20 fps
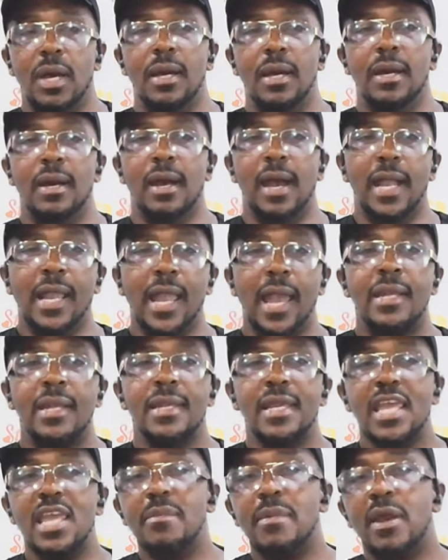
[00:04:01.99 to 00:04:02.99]
Uh, I got
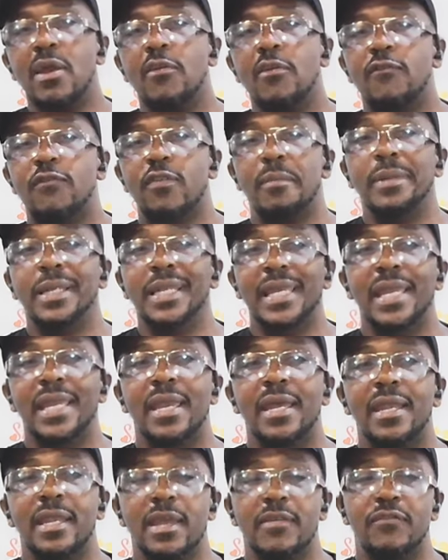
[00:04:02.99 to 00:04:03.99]
an email from
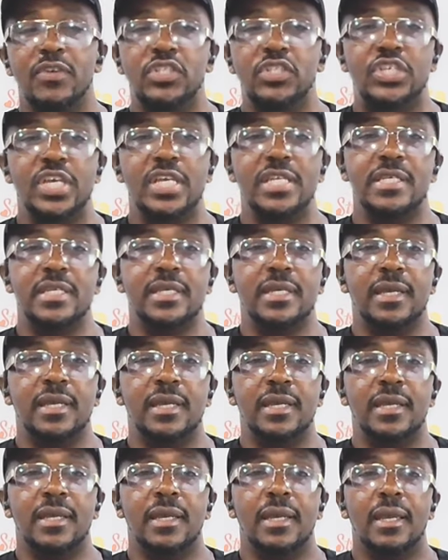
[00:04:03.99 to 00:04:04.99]
Lynn in Virginia,
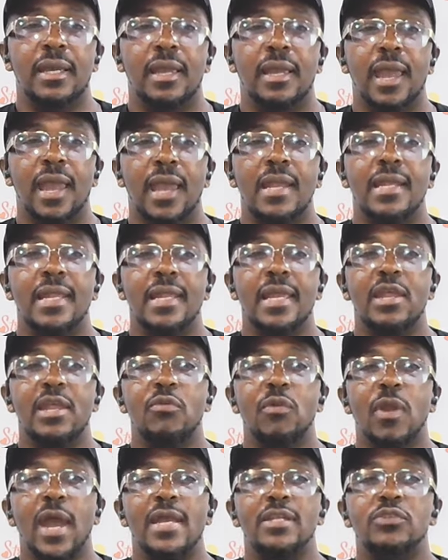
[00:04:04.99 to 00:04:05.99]
and Lynn
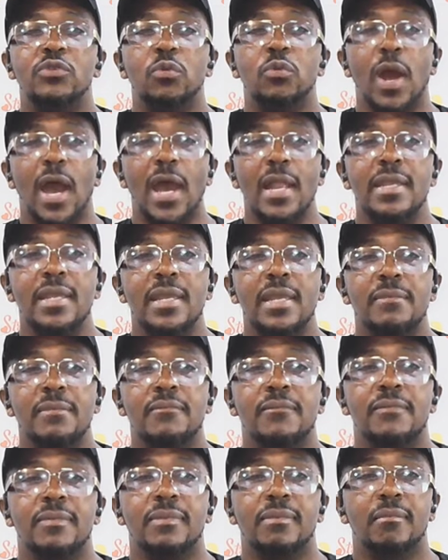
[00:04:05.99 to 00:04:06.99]
writes, Rodney,
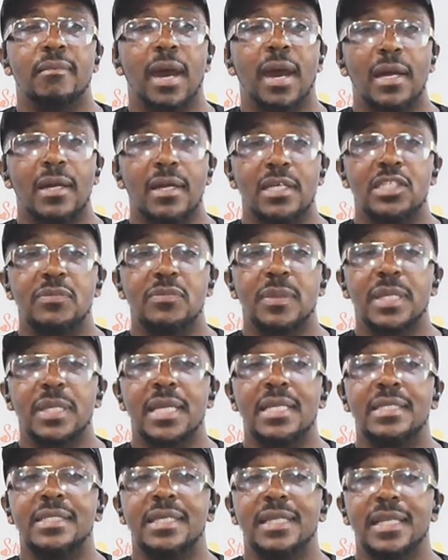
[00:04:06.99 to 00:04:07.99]
my husband
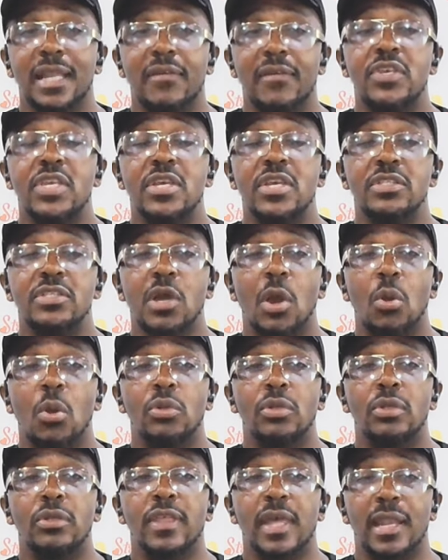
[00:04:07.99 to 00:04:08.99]
is eleven years
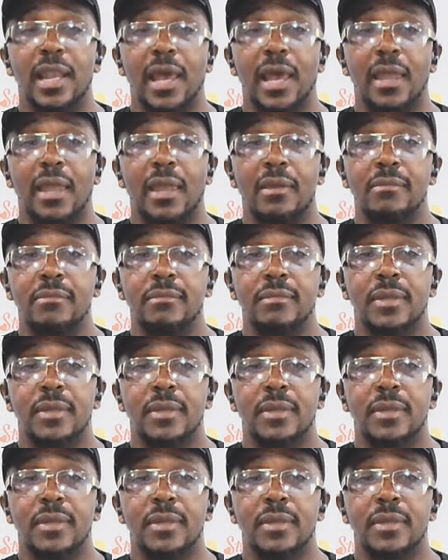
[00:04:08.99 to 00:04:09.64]
older than I am.